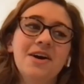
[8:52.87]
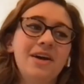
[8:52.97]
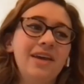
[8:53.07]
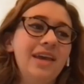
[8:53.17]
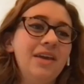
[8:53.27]

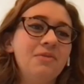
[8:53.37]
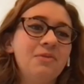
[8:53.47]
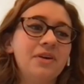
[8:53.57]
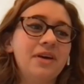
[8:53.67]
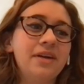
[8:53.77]
He
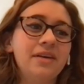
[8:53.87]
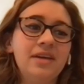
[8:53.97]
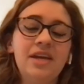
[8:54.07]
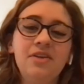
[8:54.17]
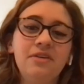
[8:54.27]

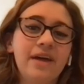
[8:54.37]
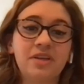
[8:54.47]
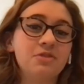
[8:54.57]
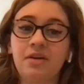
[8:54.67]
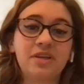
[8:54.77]
knew that I
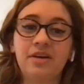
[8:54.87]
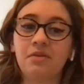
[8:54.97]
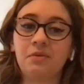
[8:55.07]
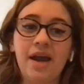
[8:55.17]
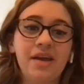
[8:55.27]
was really good at
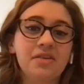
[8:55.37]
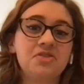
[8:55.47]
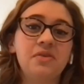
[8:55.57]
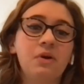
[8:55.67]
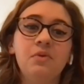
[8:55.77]
writing, so
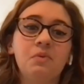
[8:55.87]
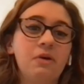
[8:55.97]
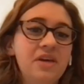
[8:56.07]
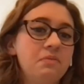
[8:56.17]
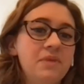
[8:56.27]
he would work
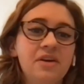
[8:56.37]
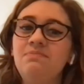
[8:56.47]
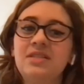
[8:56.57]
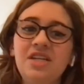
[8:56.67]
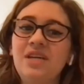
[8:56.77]
with me on
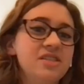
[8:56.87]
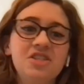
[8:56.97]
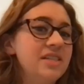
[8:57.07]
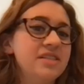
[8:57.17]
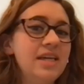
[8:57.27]

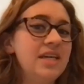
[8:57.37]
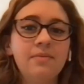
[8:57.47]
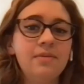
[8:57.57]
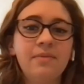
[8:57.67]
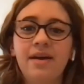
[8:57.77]
speeches,
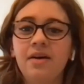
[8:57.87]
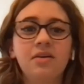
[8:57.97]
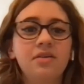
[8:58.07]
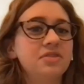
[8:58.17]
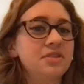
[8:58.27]

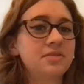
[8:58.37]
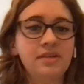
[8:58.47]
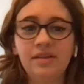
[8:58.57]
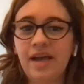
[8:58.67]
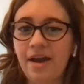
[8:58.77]
emails,
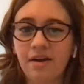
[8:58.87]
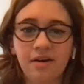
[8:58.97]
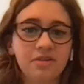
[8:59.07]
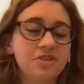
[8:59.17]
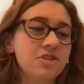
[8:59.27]

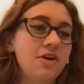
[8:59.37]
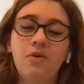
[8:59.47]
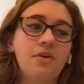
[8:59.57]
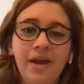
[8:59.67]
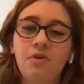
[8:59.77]
letters, the
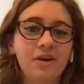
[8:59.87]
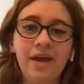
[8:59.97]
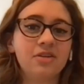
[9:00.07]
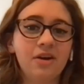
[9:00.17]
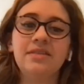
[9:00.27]
whole 9
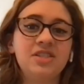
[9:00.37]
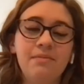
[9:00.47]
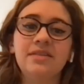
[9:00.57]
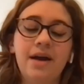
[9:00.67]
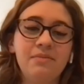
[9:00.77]
yards. He
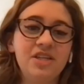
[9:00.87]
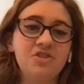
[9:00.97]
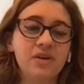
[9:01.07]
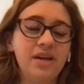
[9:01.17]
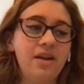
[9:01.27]
let me
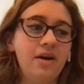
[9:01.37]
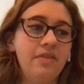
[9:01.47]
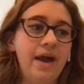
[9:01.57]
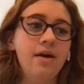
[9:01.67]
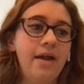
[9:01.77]
join in on
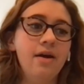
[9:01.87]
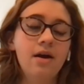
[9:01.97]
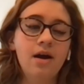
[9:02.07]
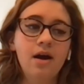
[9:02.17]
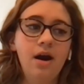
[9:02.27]
that.
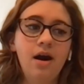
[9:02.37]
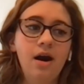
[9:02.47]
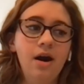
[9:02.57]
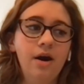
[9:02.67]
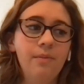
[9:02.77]

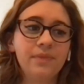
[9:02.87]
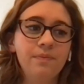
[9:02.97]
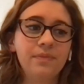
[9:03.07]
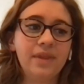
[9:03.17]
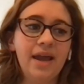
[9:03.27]
And
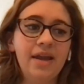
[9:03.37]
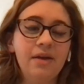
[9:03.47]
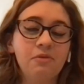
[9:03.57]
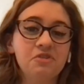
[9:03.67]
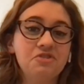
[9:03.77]
it was